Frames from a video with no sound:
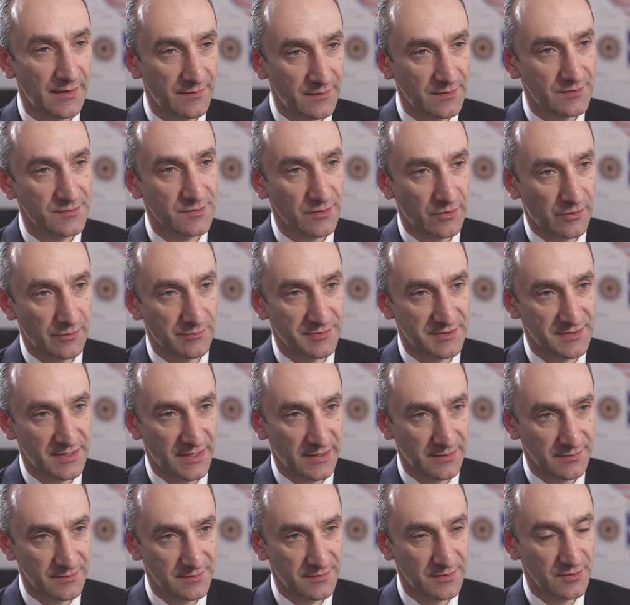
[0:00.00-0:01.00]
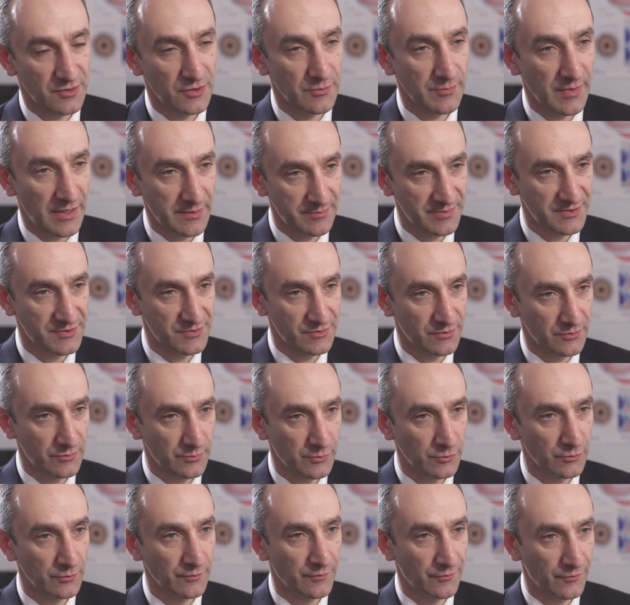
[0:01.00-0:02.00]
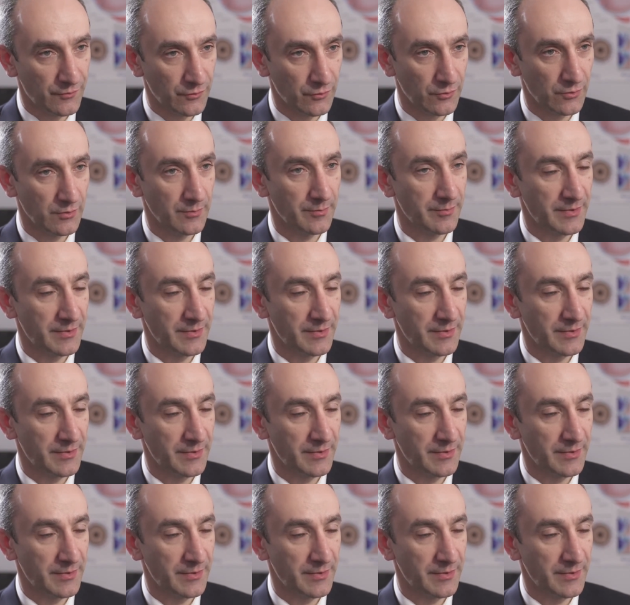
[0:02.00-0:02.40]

In this circumstance, you may be suitable for